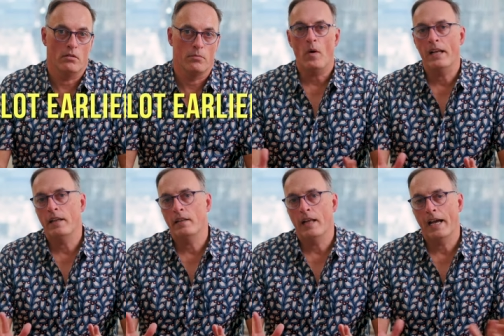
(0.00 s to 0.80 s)

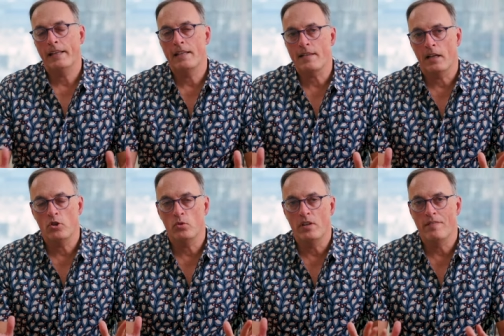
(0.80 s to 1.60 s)
When I
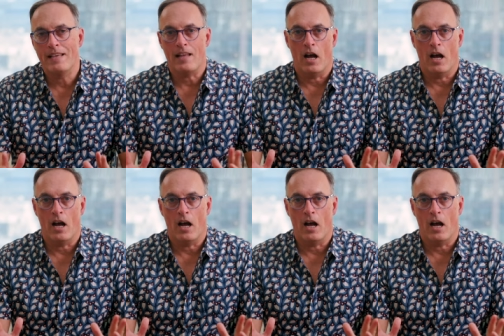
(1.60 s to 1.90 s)
decided to invest